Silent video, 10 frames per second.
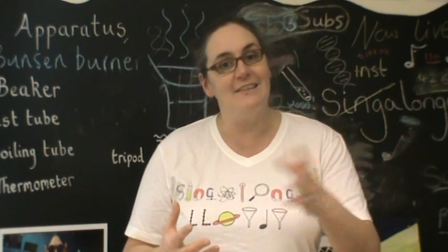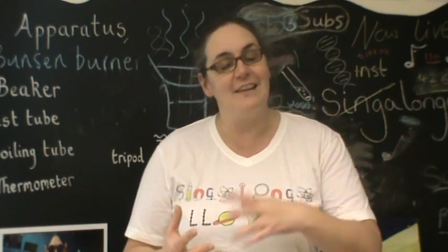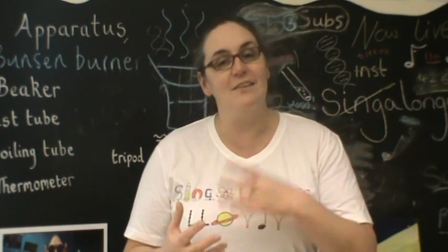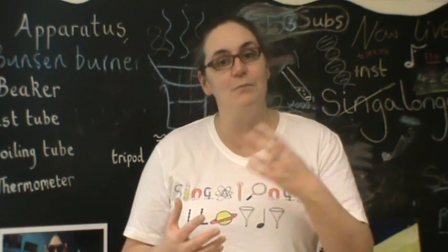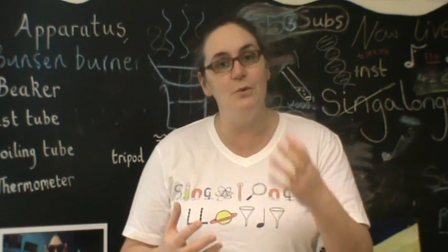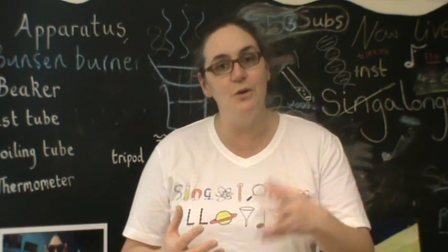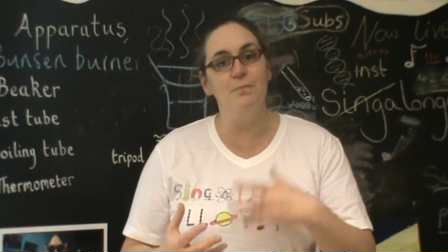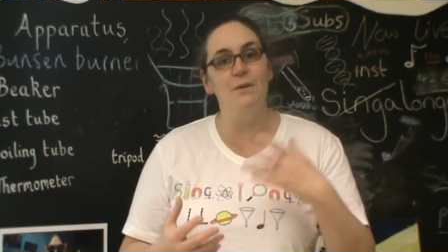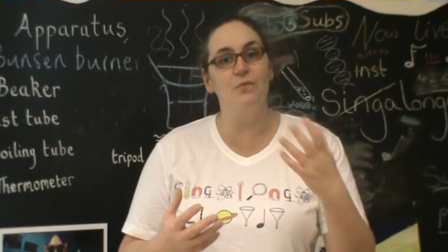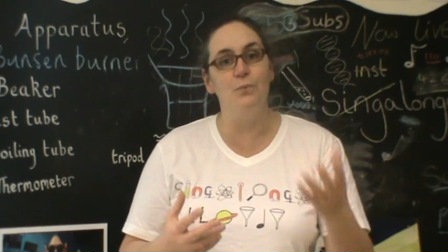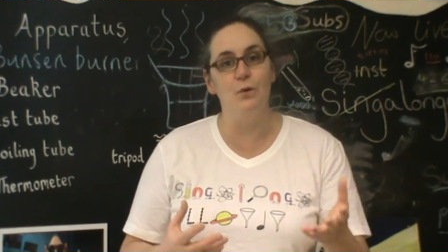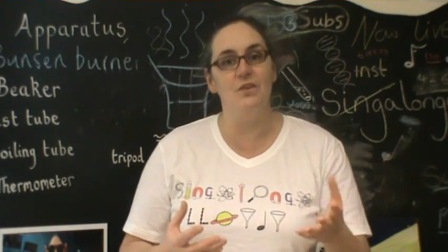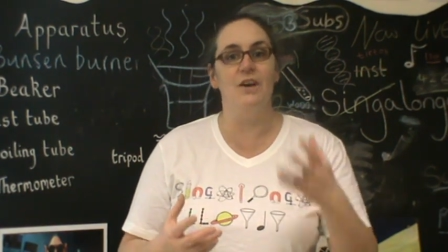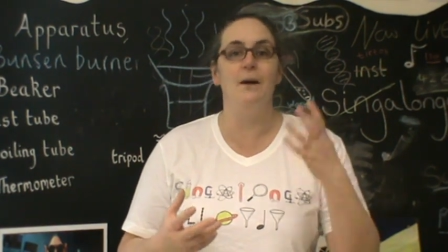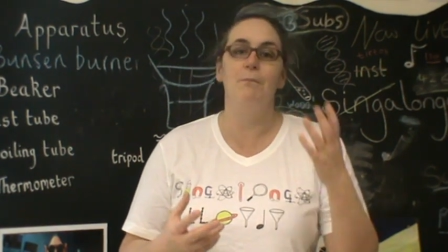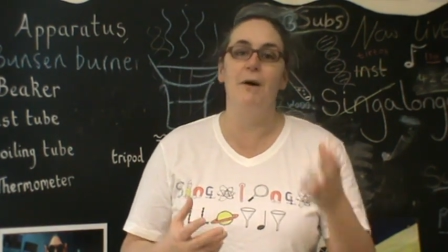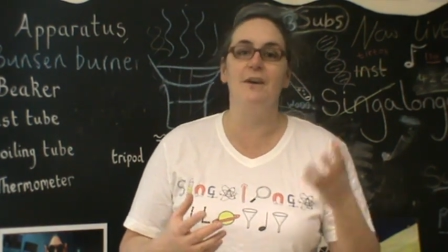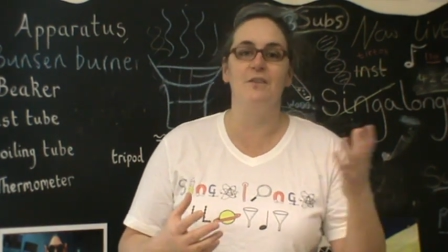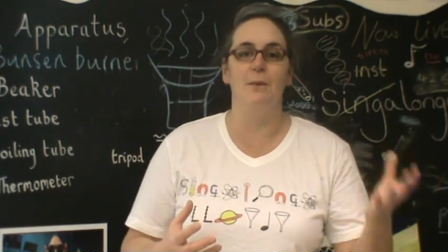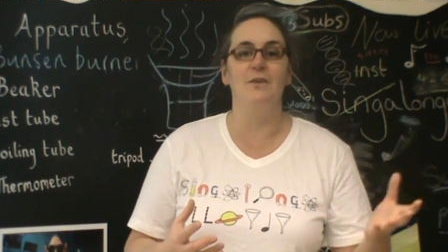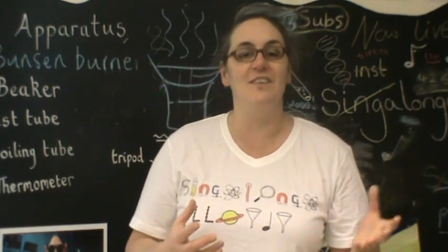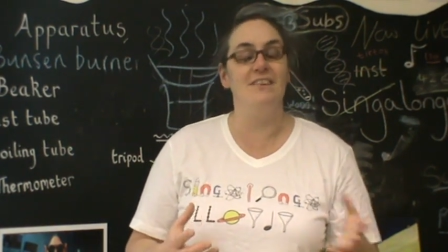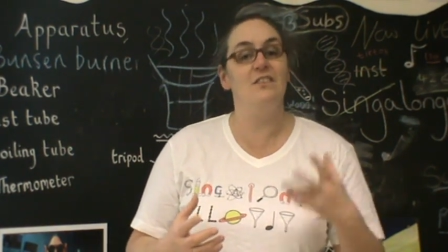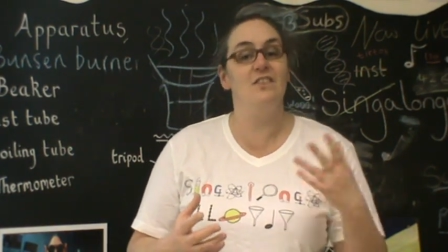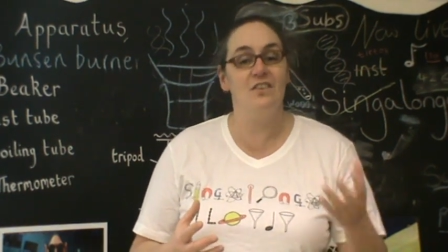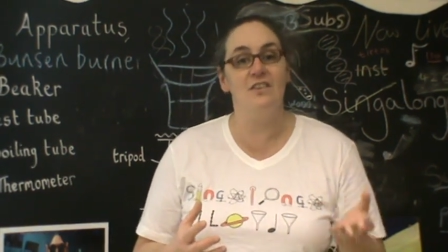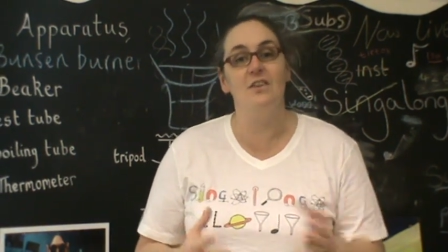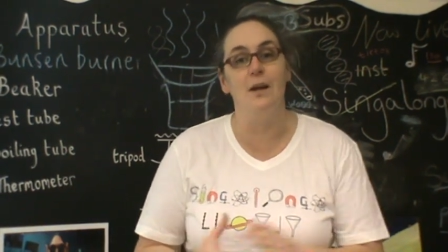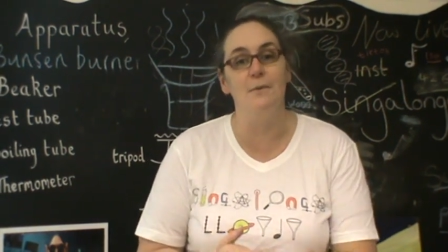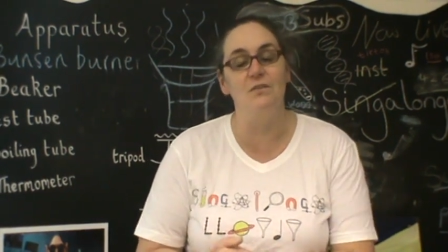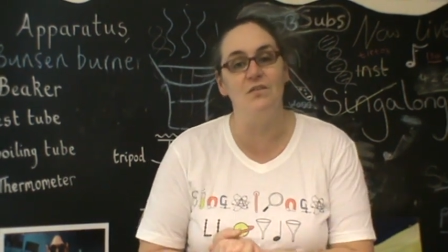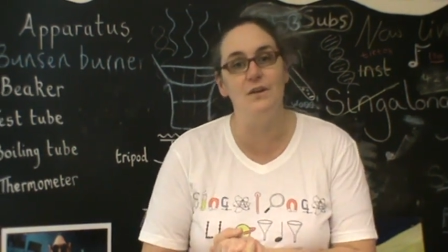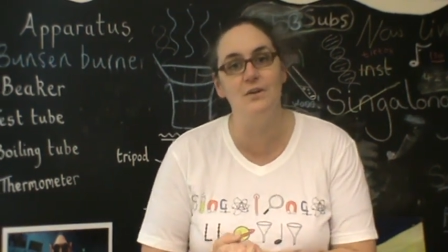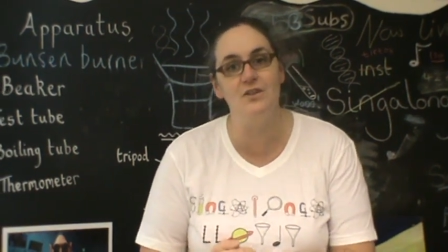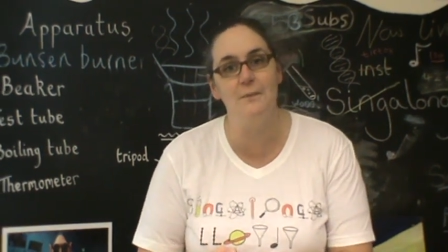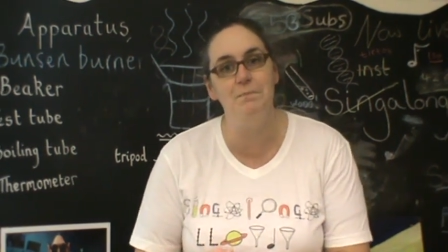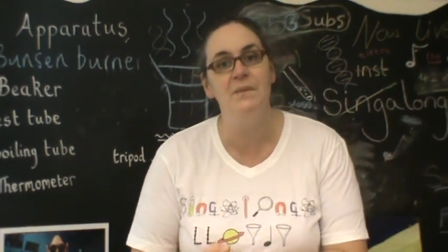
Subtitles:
That's the movement of water by osmosis. It's just a type of diffusion.